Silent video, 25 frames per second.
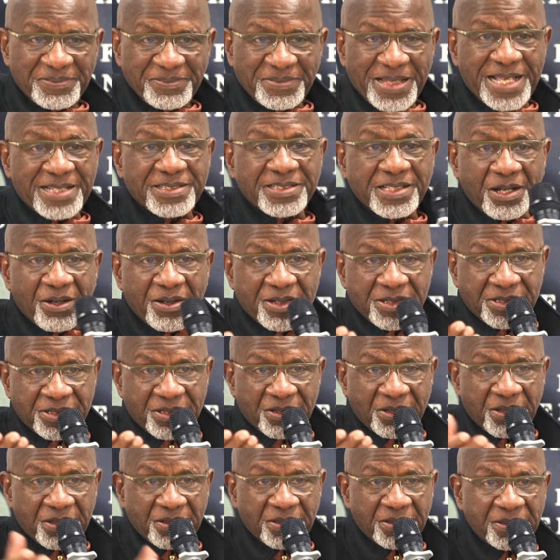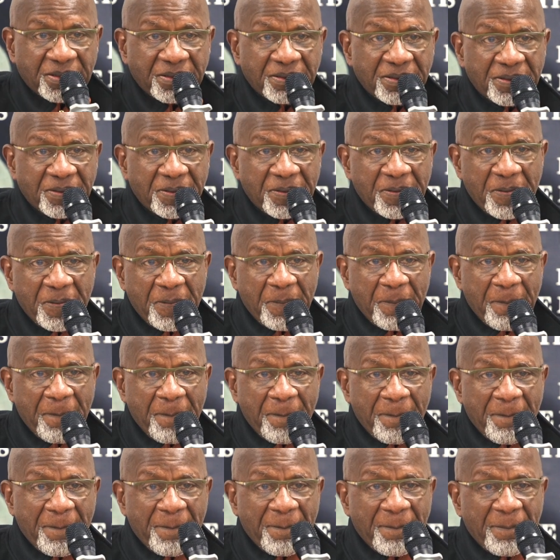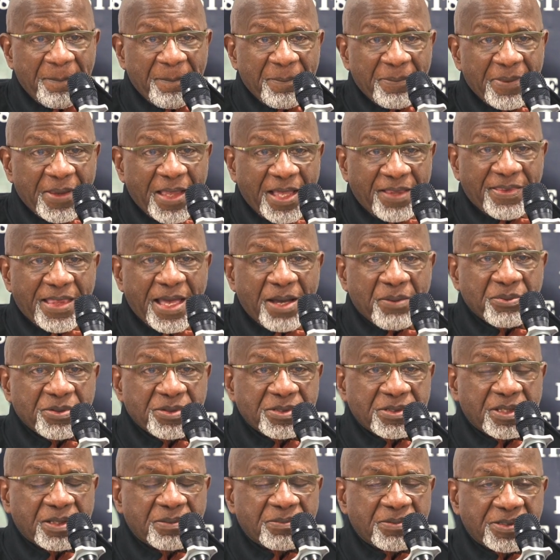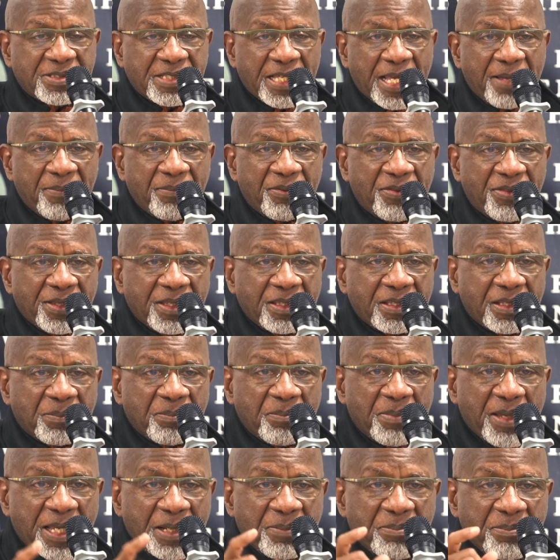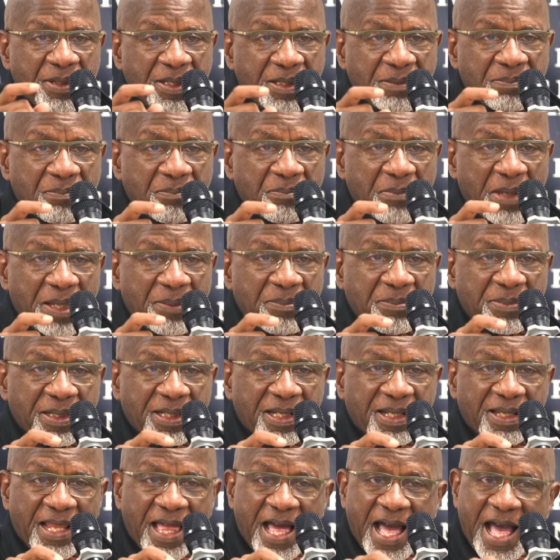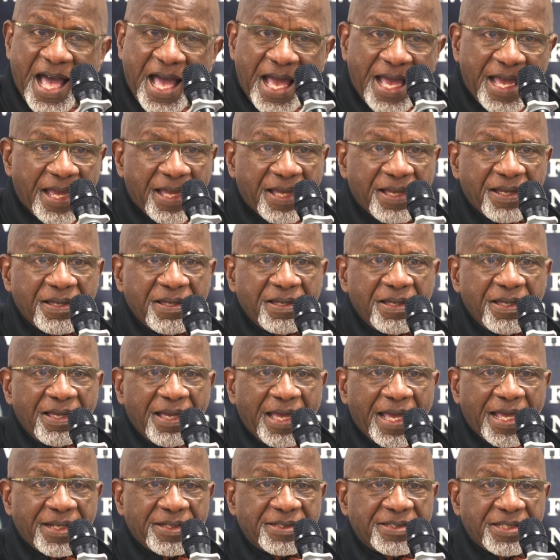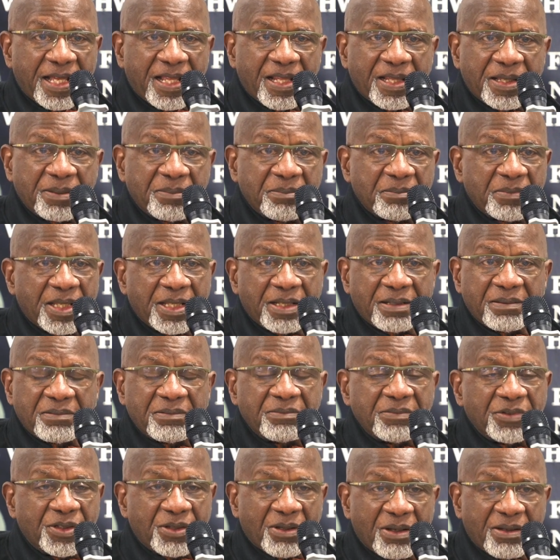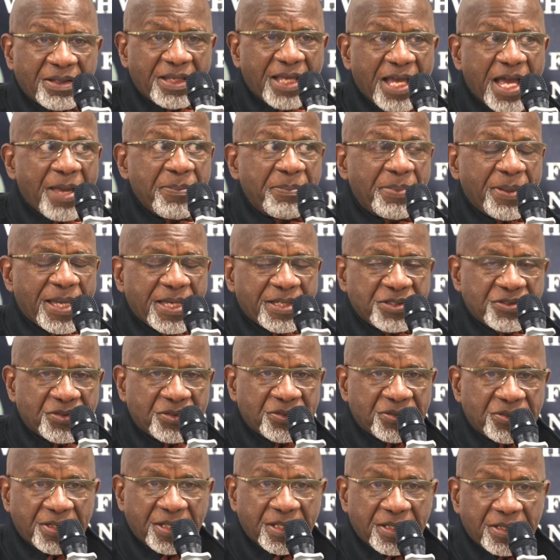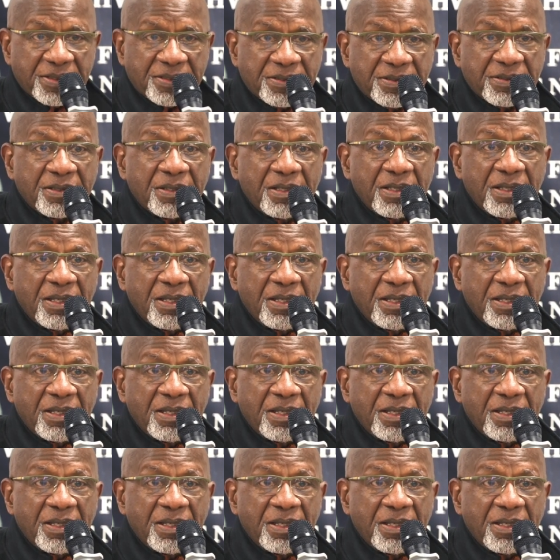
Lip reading: That's how I started. And that was the same thing that made me lie and tell him that, you know, yeah, I passed your test.